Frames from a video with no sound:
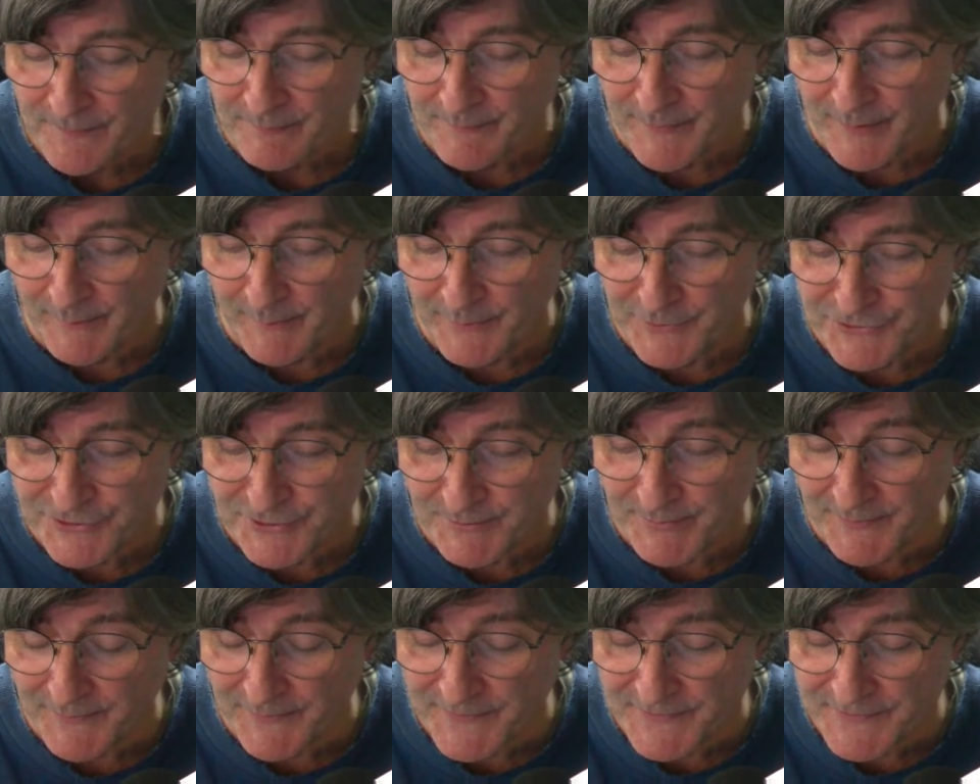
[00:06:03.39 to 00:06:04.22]

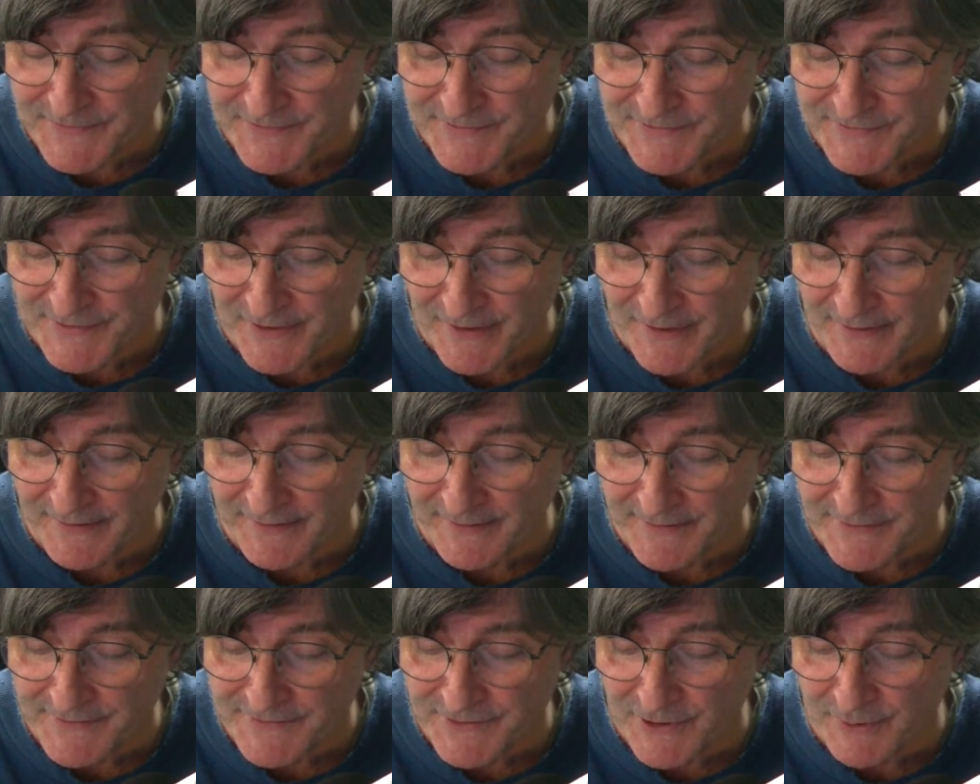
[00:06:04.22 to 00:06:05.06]
Membership of the
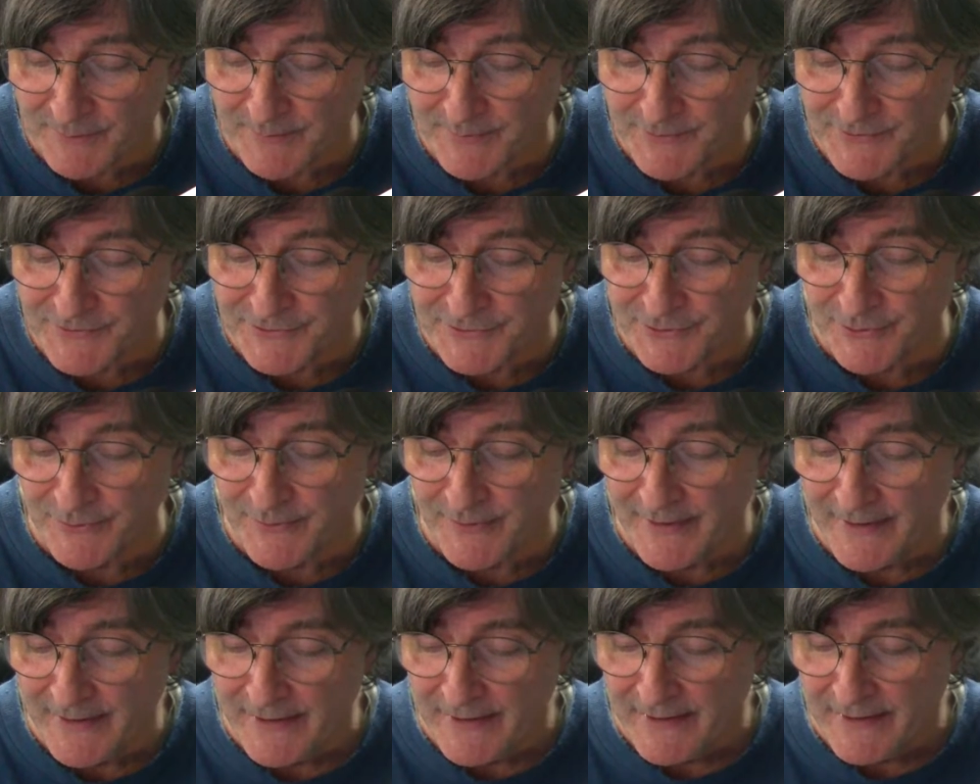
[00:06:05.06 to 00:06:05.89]
Society is open to
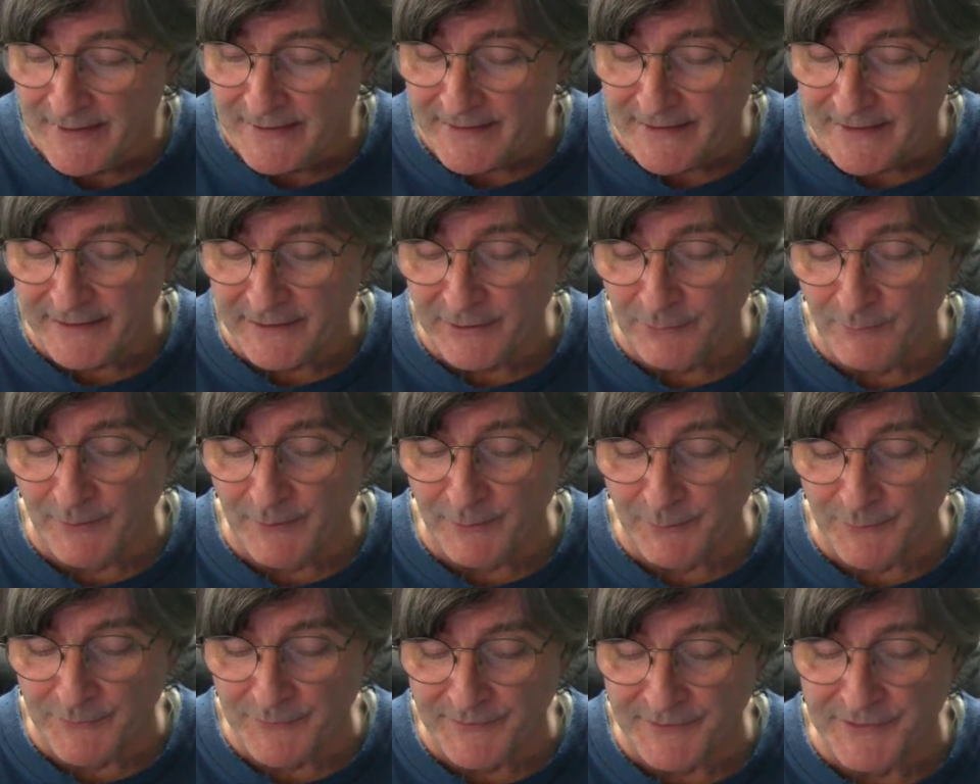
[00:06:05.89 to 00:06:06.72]

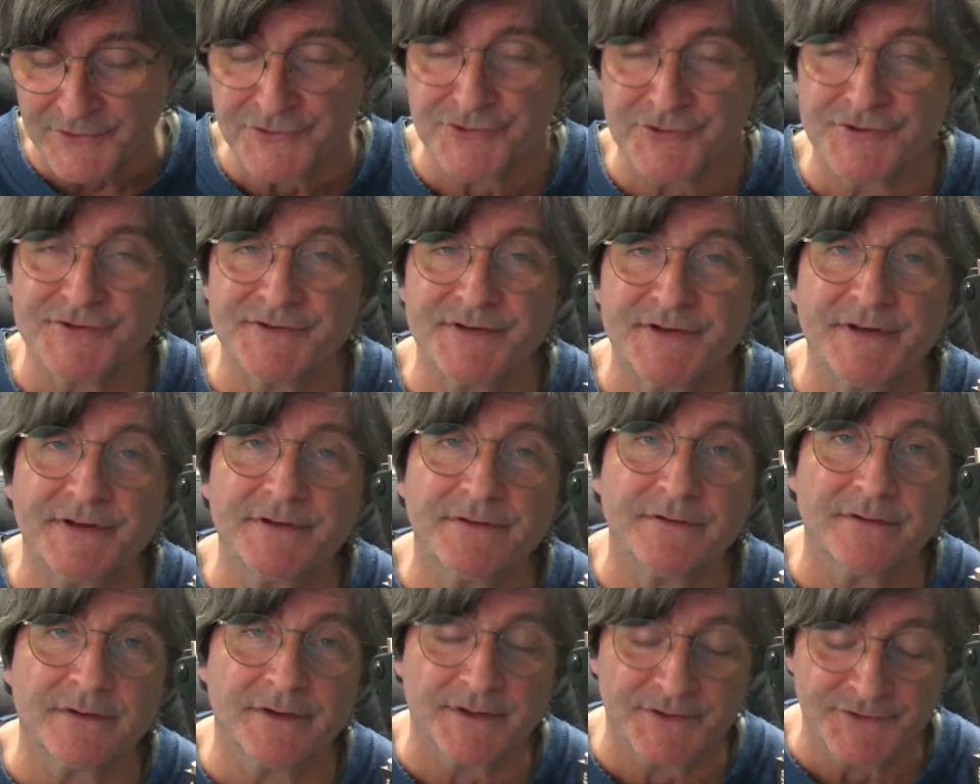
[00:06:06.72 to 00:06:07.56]
anyone with an interest
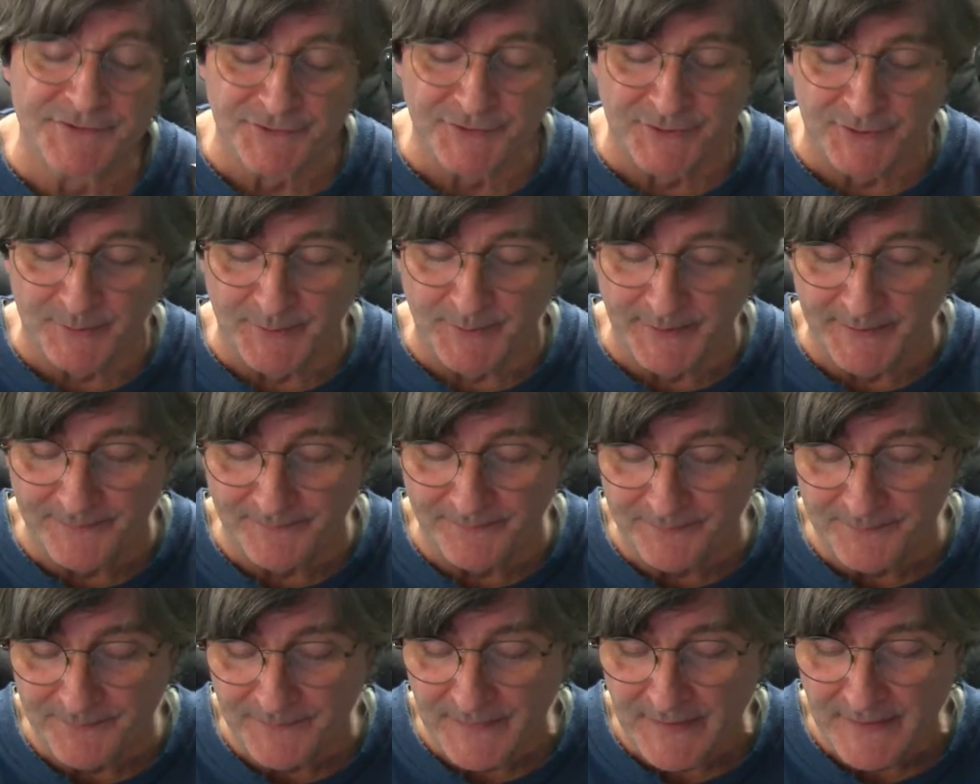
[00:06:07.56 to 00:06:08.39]
in astronomy.
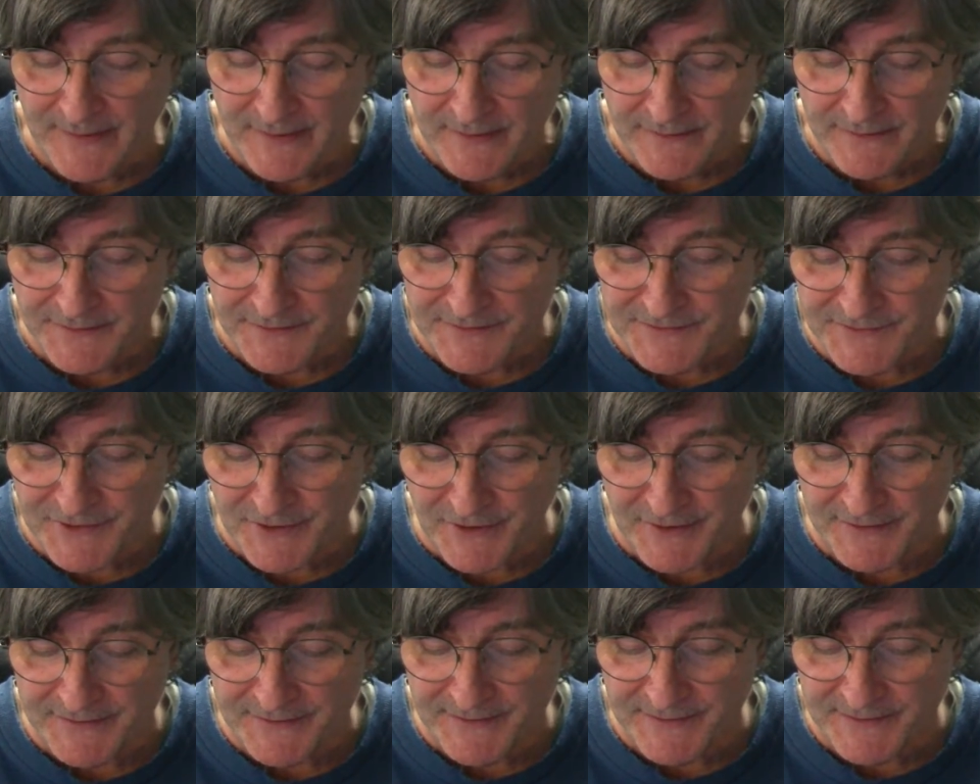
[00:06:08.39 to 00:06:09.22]
The
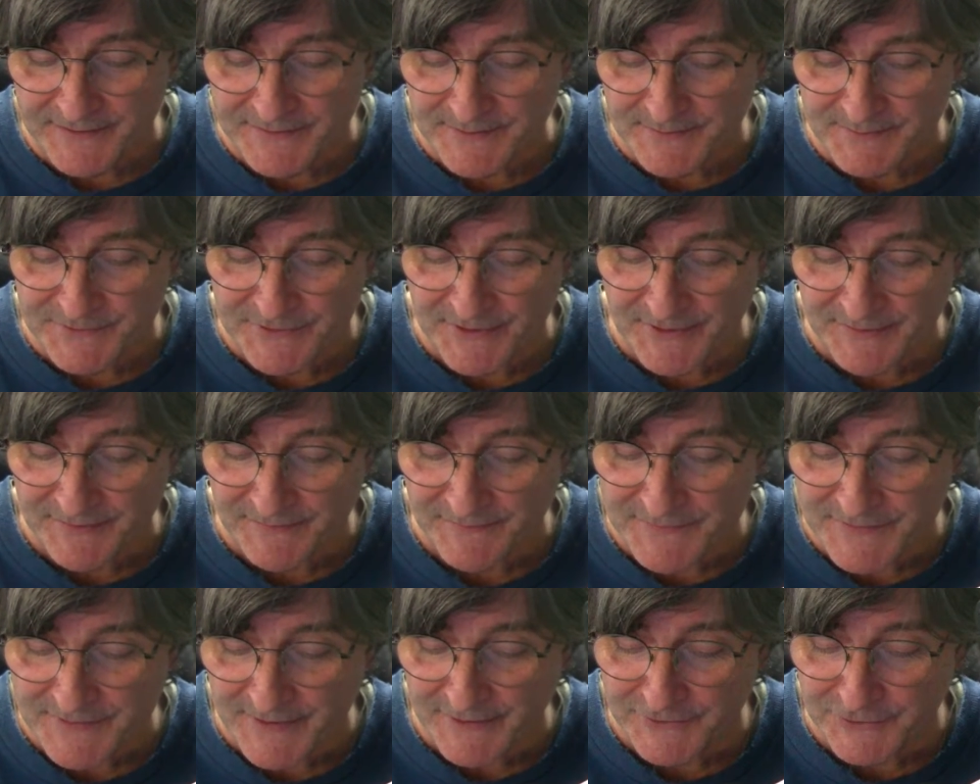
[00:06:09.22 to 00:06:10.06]
Society's
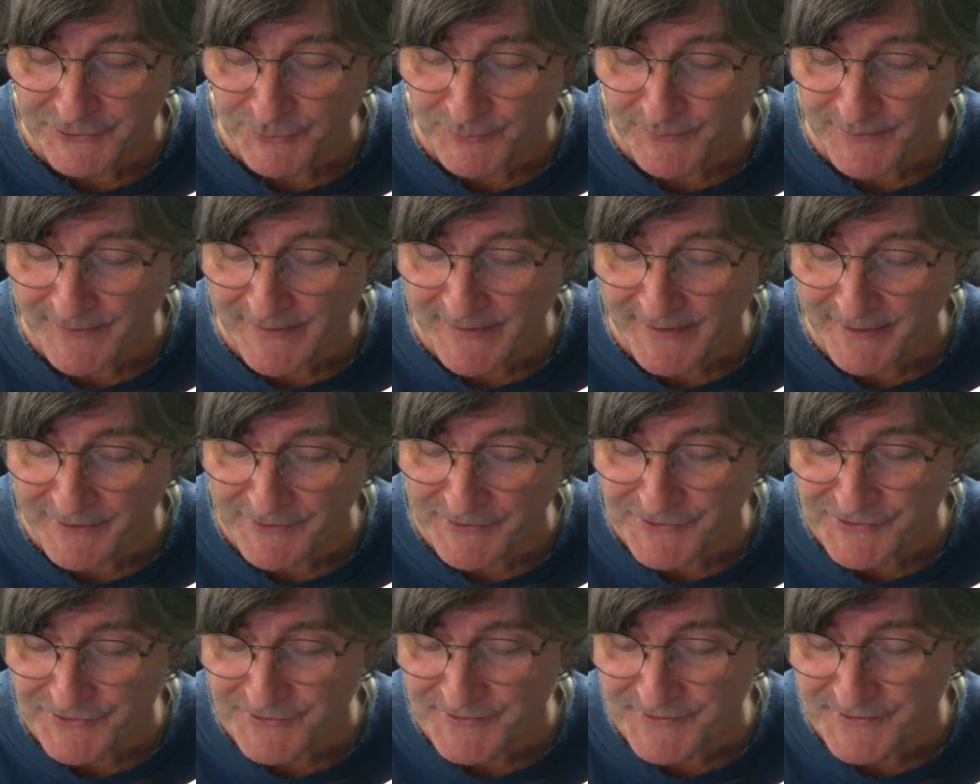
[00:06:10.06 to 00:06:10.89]
objectives are to
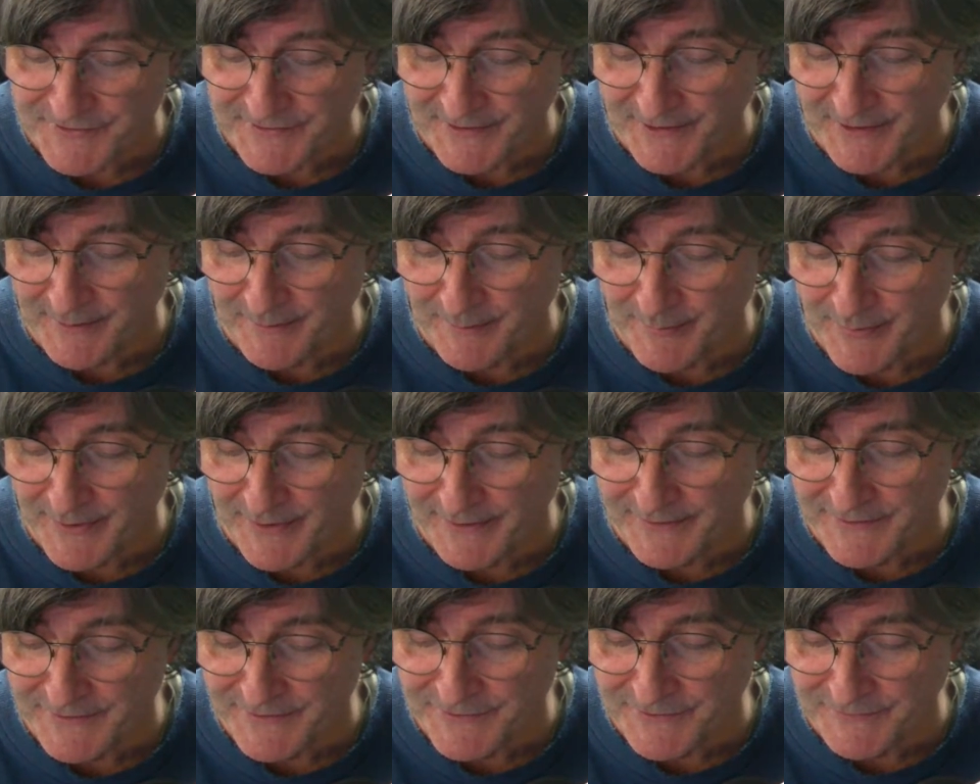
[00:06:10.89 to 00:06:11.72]
encourage the study and
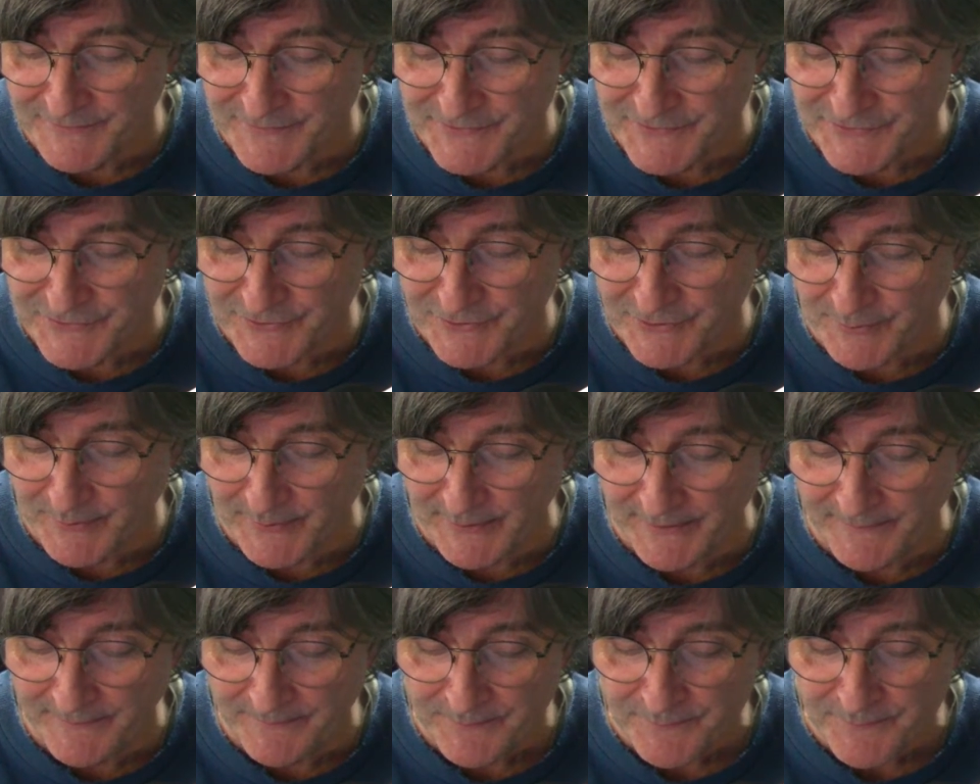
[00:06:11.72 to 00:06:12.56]
practice of
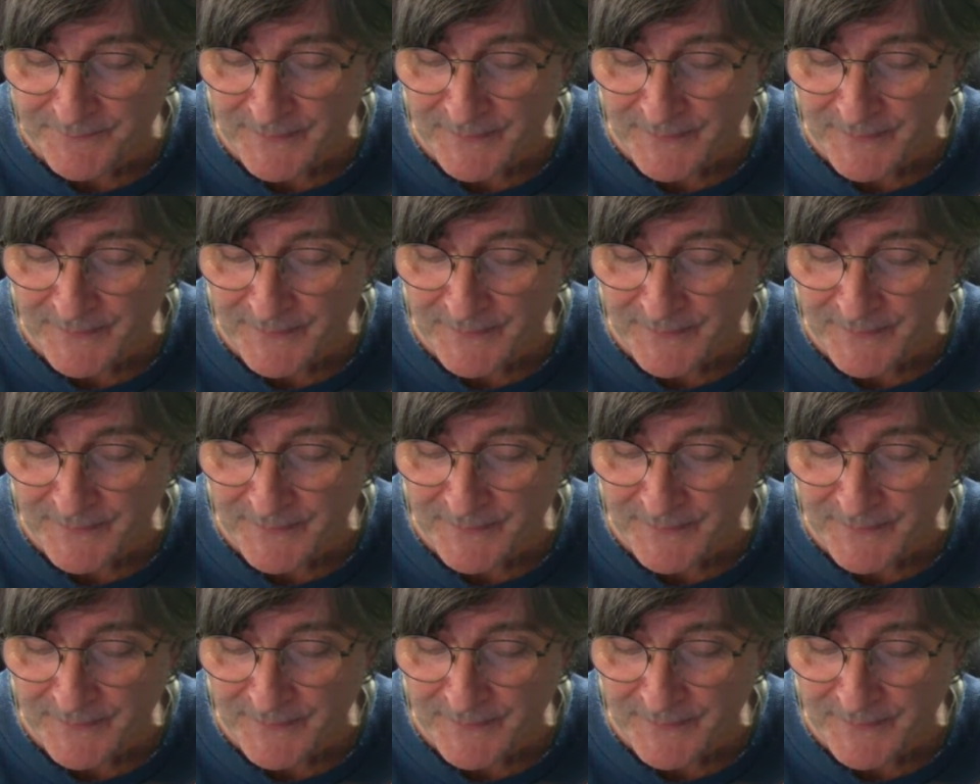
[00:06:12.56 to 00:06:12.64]
astronomy